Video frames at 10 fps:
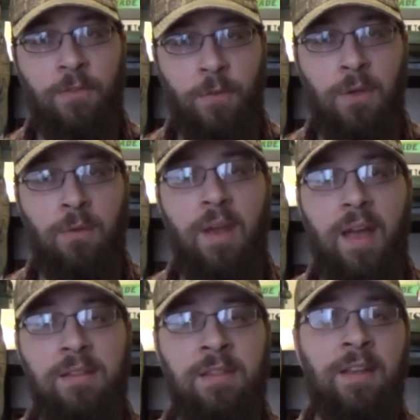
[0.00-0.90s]
for you
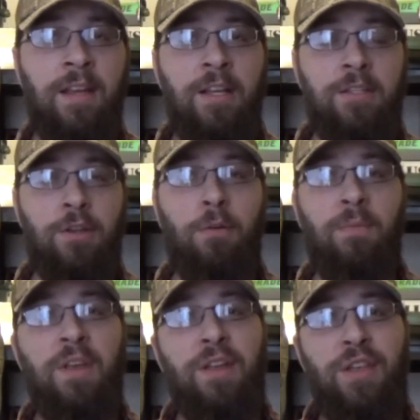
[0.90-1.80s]
guys. So
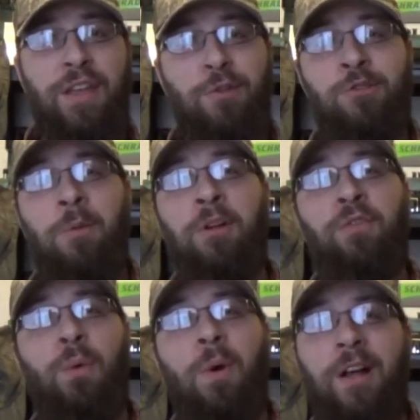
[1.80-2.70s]
thank you so much
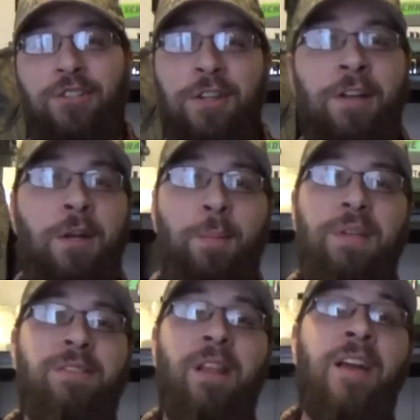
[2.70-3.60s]
for watching.
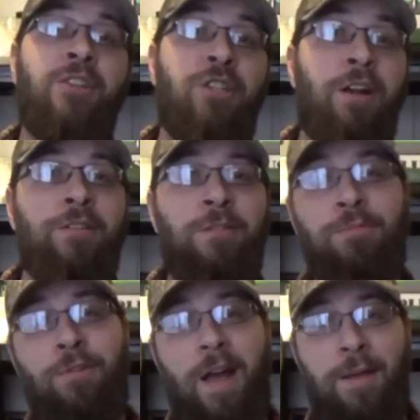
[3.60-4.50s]
Please like, share, and
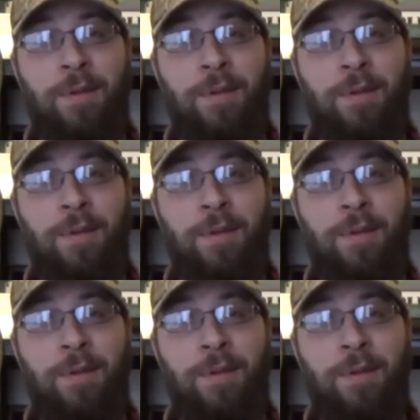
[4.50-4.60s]
subscribe.